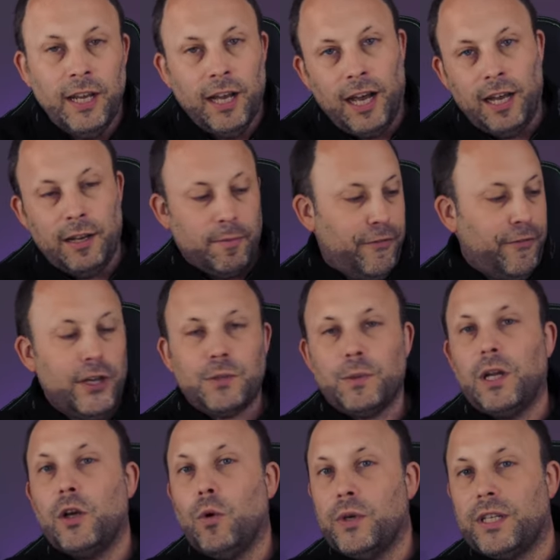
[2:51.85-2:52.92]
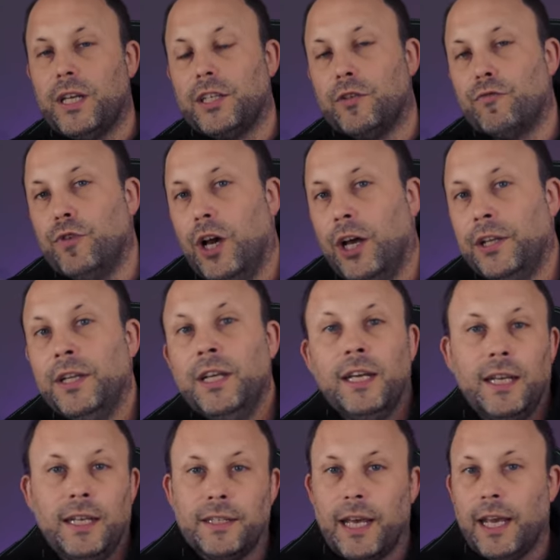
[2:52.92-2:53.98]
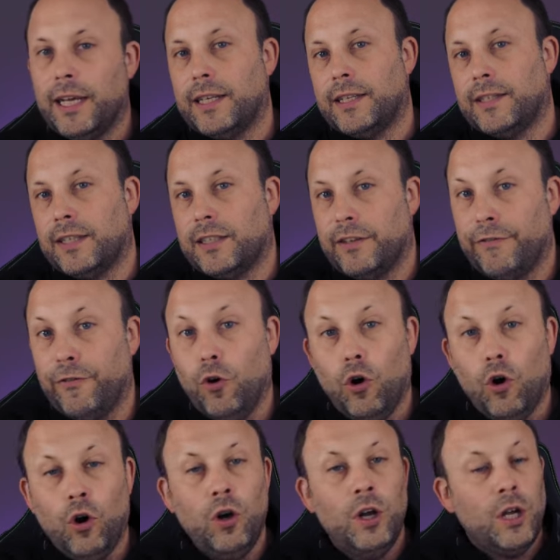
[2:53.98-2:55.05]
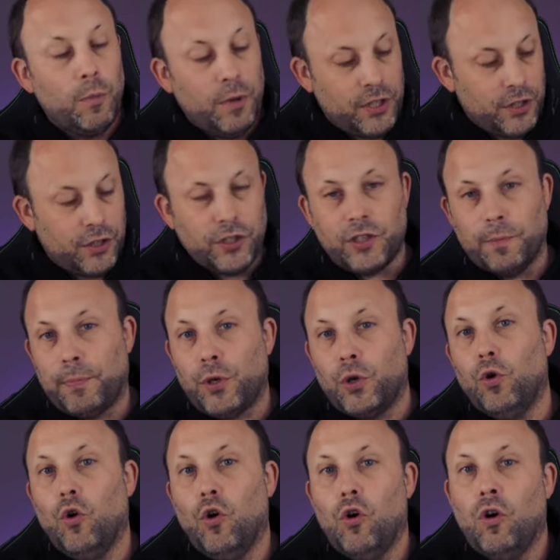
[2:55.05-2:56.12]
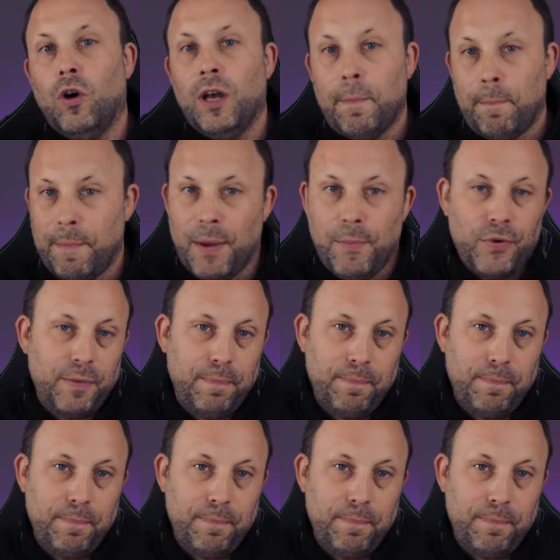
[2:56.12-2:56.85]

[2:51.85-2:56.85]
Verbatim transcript: And the first one I always like to run is AIDA64, which is just a pure memory